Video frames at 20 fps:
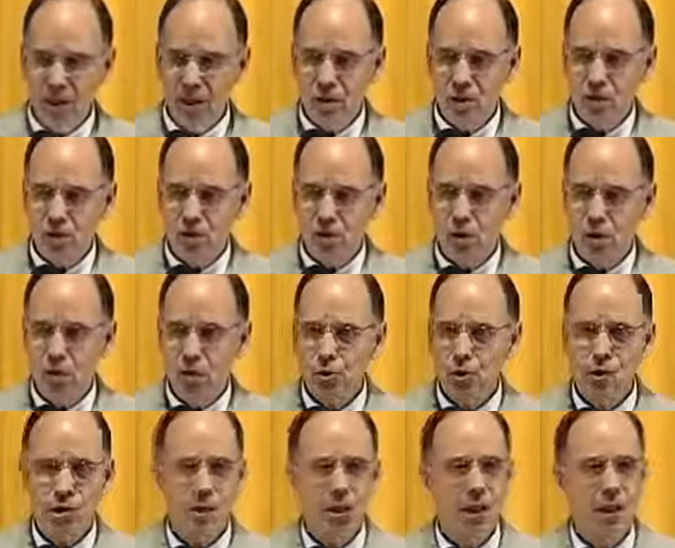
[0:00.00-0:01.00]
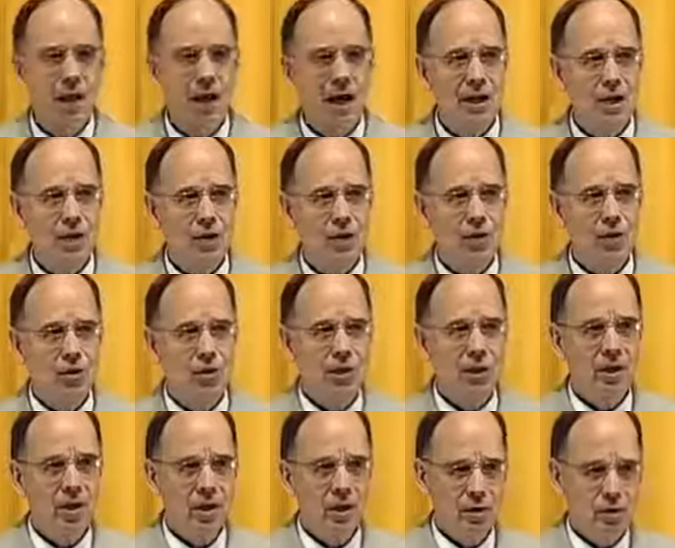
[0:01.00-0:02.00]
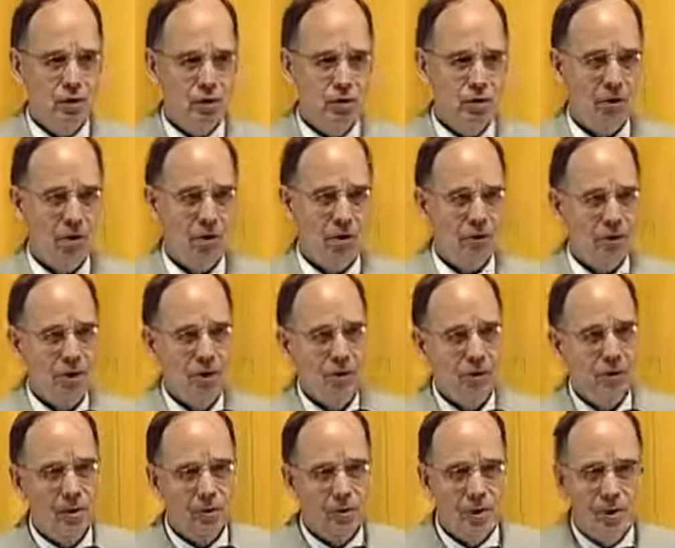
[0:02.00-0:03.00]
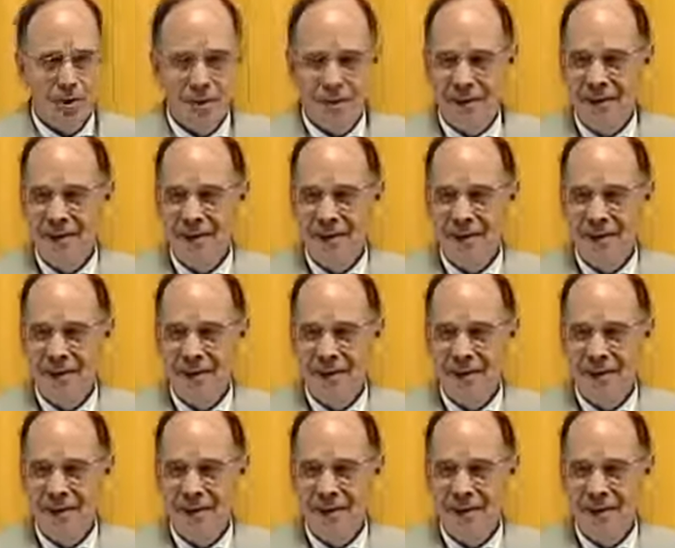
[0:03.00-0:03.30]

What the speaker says: these are sociological constructs. In other words,